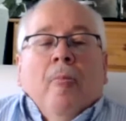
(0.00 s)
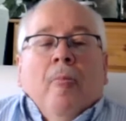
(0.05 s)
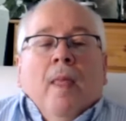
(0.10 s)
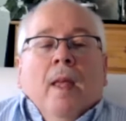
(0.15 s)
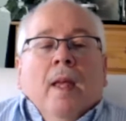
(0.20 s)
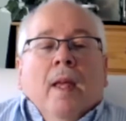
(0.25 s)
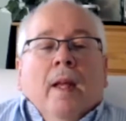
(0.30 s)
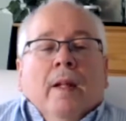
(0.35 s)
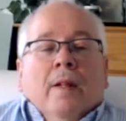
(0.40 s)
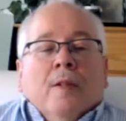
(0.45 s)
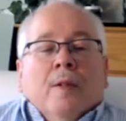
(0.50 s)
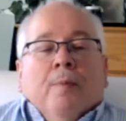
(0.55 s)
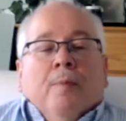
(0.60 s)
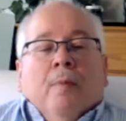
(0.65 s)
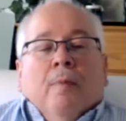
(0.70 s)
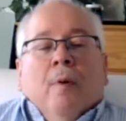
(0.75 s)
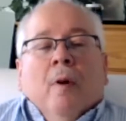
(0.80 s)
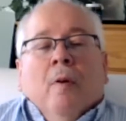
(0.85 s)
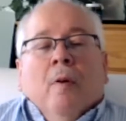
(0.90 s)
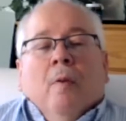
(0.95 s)
and it's a
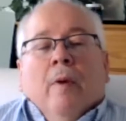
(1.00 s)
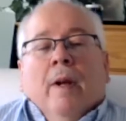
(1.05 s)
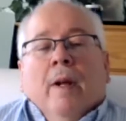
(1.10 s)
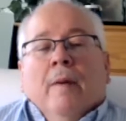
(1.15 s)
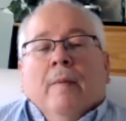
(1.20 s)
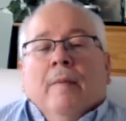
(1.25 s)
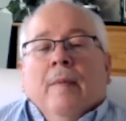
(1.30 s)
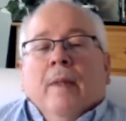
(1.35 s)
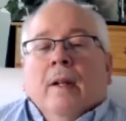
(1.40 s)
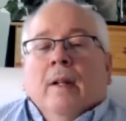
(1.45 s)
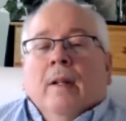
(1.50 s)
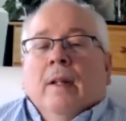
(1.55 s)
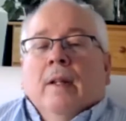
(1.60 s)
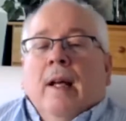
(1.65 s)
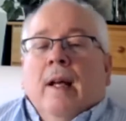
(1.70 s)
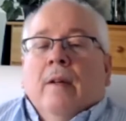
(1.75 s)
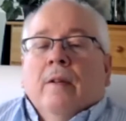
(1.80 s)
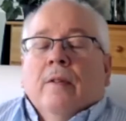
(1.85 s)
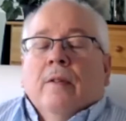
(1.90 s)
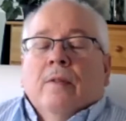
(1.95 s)
program that
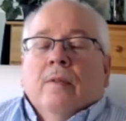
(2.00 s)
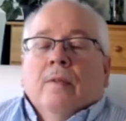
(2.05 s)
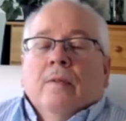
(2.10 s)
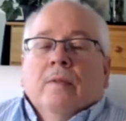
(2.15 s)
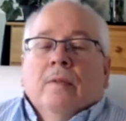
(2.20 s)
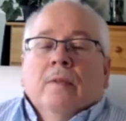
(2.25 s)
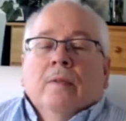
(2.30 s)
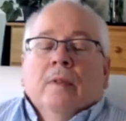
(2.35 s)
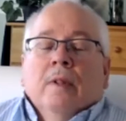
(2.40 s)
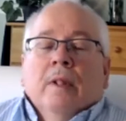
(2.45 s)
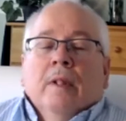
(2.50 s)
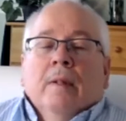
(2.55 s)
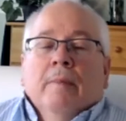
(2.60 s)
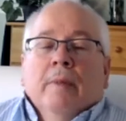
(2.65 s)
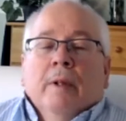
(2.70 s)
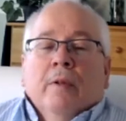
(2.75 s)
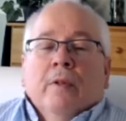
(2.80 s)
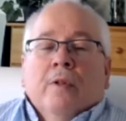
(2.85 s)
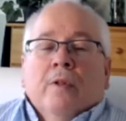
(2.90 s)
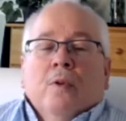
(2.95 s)
allows
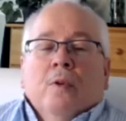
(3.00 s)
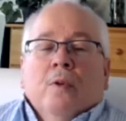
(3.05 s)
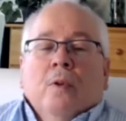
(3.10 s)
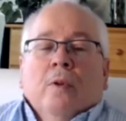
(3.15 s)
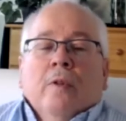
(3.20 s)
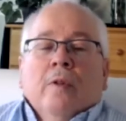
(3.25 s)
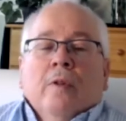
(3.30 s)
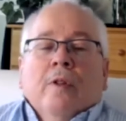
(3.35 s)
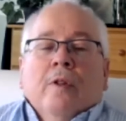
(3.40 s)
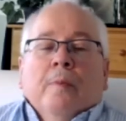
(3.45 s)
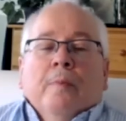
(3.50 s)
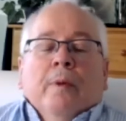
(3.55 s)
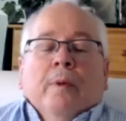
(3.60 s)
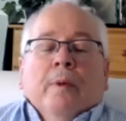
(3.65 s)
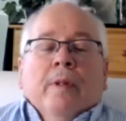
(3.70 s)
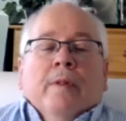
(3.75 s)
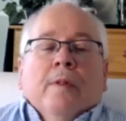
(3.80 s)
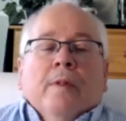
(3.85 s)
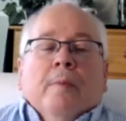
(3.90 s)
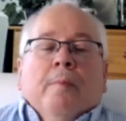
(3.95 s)
middle schoolers to
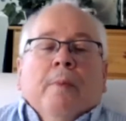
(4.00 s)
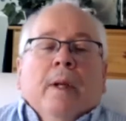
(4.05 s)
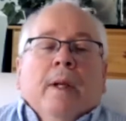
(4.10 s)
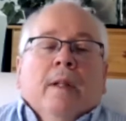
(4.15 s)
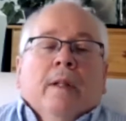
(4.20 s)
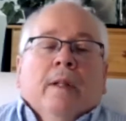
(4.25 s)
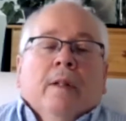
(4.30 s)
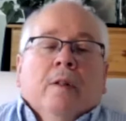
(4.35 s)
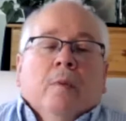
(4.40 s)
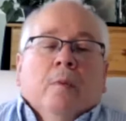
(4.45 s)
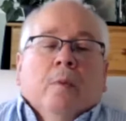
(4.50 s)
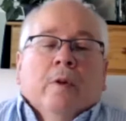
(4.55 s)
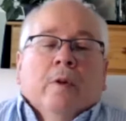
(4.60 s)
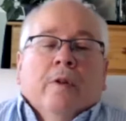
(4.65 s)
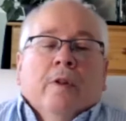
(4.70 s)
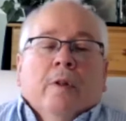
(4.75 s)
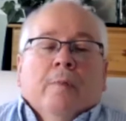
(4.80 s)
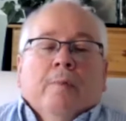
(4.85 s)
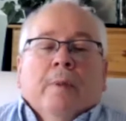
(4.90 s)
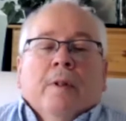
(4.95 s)
participate in the
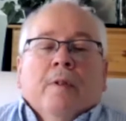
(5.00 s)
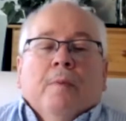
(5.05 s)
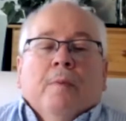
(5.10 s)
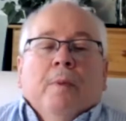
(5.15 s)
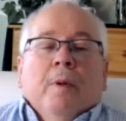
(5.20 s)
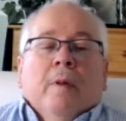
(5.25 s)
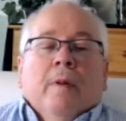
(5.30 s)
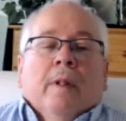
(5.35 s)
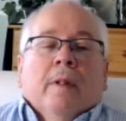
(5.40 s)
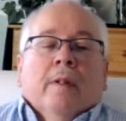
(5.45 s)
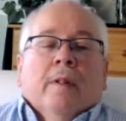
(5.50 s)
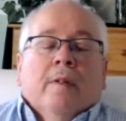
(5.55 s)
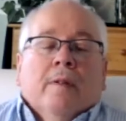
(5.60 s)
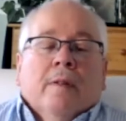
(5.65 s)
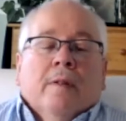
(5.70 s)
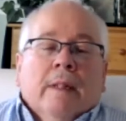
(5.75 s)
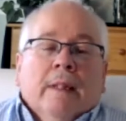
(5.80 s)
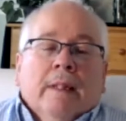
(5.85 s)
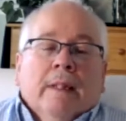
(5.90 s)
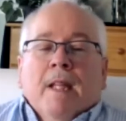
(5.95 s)
worship
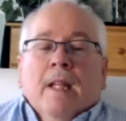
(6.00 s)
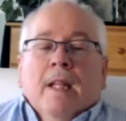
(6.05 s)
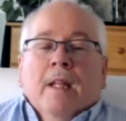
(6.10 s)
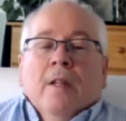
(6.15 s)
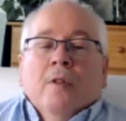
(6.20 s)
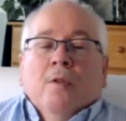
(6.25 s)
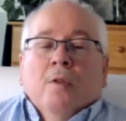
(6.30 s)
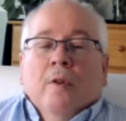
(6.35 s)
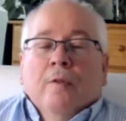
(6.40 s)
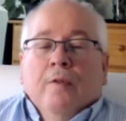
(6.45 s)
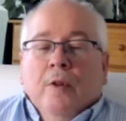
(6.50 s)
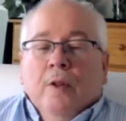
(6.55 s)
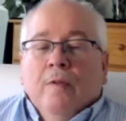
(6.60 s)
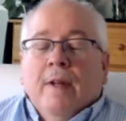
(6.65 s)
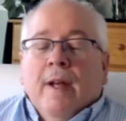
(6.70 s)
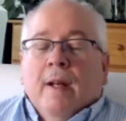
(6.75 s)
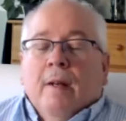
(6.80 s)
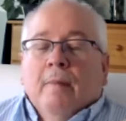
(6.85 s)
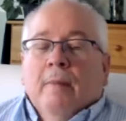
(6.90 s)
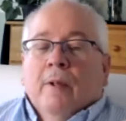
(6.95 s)
experience. So if you've
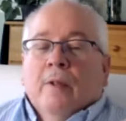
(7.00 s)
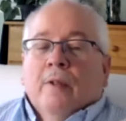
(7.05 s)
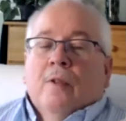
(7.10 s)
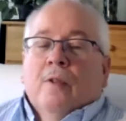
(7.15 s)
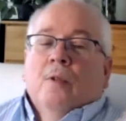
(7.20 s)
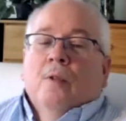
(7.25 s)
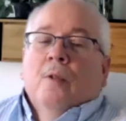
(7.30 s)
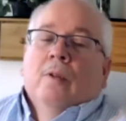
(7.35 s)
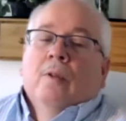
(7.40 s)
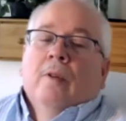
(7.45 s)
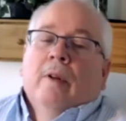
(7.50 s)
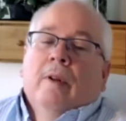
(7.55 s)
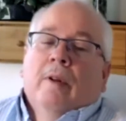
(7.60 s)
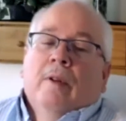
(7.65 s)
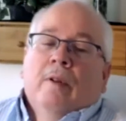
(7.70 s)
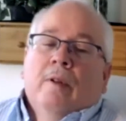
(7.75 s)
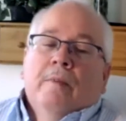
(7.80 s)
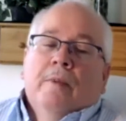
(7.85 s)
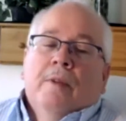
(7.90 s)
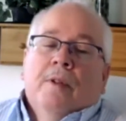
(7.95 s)
got a middle schooler at
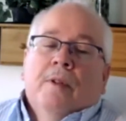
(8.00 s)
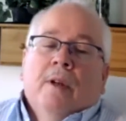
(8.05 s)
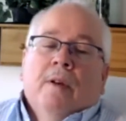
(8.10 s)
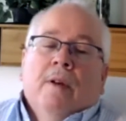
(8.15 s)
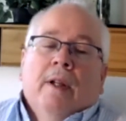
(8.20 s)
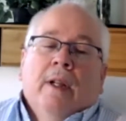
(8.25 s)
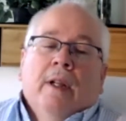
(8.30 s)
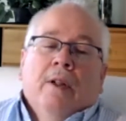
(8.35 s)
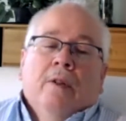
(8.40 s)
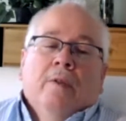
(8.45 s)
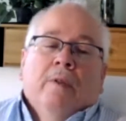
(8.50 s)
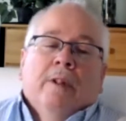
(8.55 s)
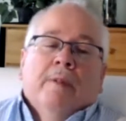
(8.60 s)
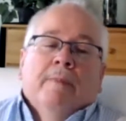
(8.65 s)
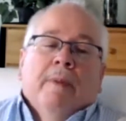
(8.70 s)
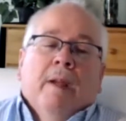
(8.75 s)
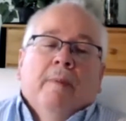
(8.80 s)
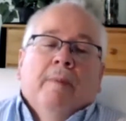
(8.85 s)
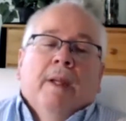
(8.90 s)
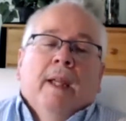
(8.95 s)
home, Sarah
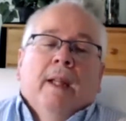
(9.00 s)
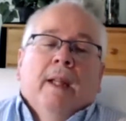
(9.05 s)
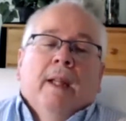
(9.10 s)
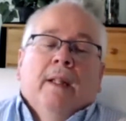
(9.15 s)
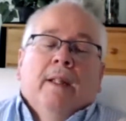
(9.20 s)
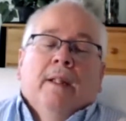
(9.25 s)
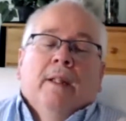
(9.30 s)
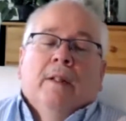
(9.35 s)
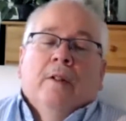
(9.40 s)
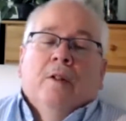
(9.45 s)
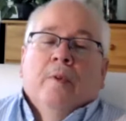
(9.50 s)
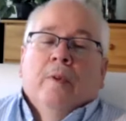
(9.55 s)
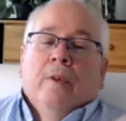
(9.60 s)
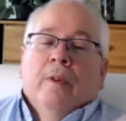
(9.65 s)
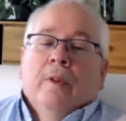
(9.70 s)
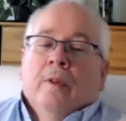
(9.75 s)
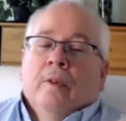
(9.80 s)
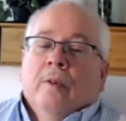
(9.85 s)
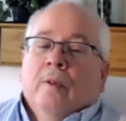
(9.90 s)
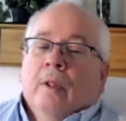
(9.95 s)
Hendricks may be getting in touch
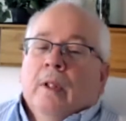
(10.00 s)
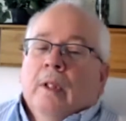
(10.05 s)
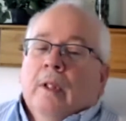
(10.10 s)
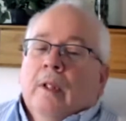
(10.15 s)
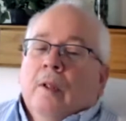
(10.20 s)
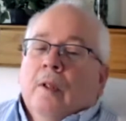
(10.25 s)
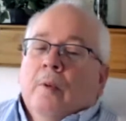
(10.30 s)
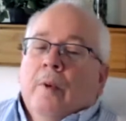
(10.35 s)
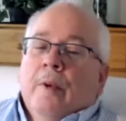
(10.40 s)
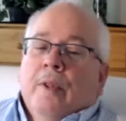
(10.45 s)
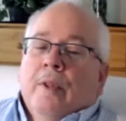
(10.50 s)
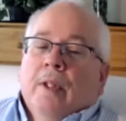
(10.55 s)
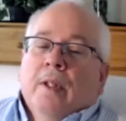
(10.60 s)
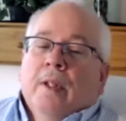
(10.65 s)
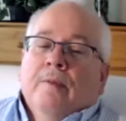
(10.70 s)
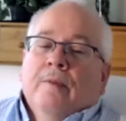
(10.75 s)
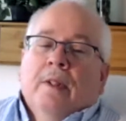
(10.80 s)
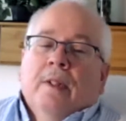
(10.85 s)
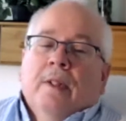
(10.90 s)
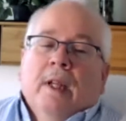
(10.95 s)
with you with an
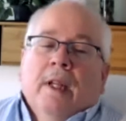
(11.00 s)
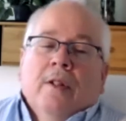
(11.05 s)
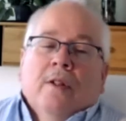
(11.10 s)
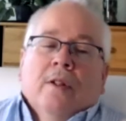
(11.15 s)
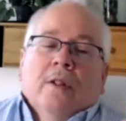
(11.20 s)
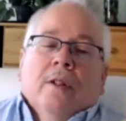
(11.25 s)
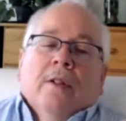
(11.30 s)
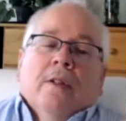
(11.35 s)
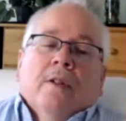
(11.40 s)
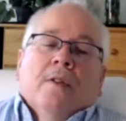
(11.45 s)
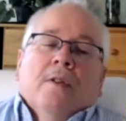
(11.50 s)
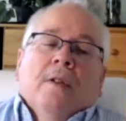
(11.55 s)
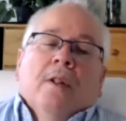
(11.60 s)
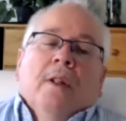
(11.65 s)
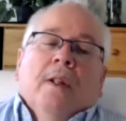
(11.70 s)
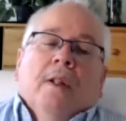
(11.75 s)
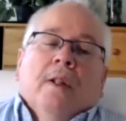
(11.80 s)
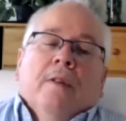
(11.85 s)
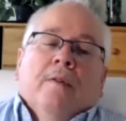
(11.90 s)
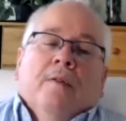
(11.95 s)
invitation to
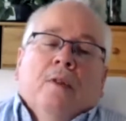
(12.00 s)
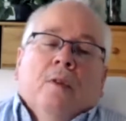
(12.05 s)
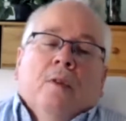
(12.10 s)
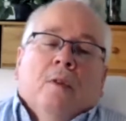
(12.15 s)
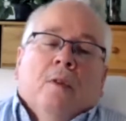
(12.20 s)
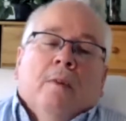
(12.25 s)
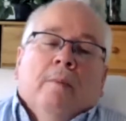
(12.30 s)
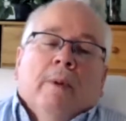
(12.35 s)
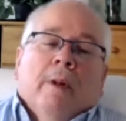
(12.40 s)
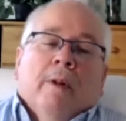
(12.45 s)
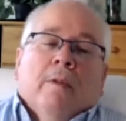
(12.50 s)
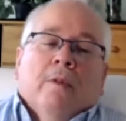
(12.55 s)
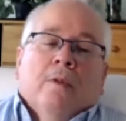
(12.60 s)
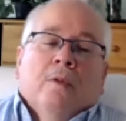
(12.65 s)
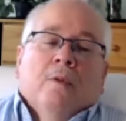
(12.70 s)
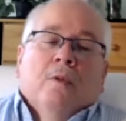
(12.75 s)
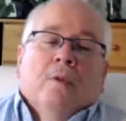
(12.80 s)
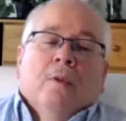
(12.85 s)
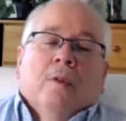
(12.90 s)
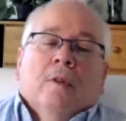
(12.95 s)
see if your middle
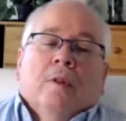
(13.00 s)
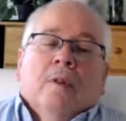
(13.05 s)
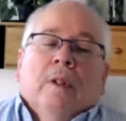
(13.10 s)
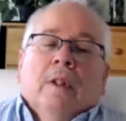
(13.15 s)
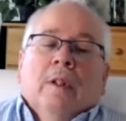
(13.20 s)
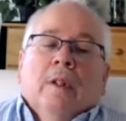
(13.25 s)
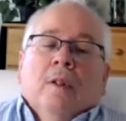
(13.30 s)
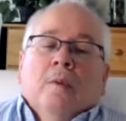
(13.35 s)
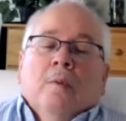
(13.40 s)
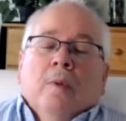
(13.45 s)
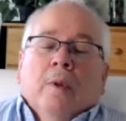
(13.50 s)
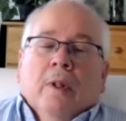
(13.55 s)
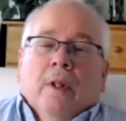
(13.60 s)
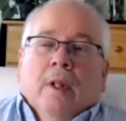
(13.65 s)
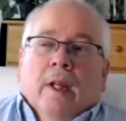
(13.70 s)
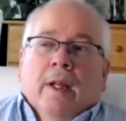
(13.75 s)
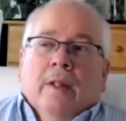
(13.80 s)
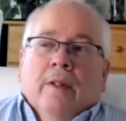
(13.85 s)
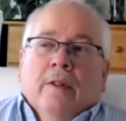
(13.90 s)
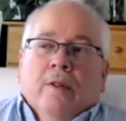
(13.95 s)
schooler would
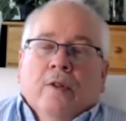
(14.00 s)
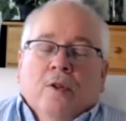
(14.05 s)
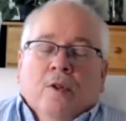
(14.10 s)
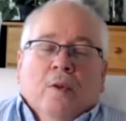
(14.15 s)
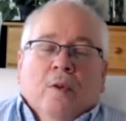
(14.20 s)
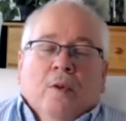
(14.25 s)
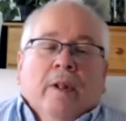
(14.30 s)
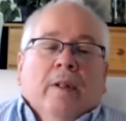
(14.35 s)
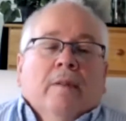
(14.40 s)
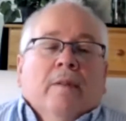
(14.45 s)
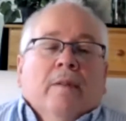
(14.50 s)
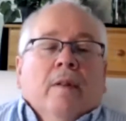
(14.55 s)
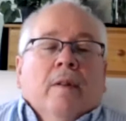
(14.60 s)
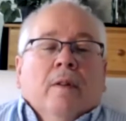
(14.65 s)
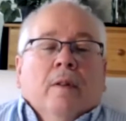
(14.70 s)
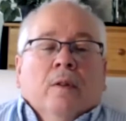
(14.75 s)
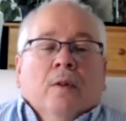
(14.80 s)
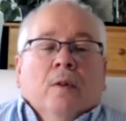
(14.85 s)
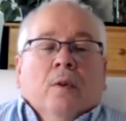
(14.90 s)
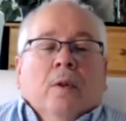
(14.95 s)
like to join
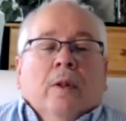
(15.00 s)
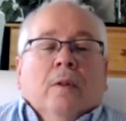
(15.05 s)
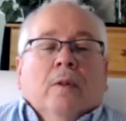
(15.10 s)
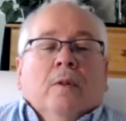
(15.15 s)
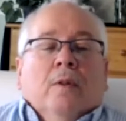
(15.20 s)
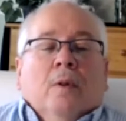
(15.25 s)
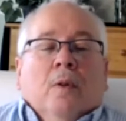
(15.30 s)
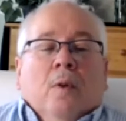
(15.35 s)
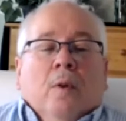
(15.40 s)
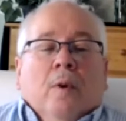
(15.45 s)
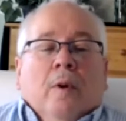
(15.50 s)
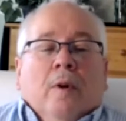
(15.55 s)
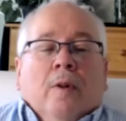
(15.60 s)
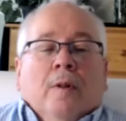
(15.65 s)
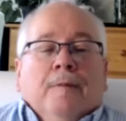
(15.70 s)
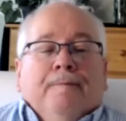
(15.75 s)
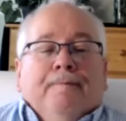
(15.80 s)
the Loyal Order.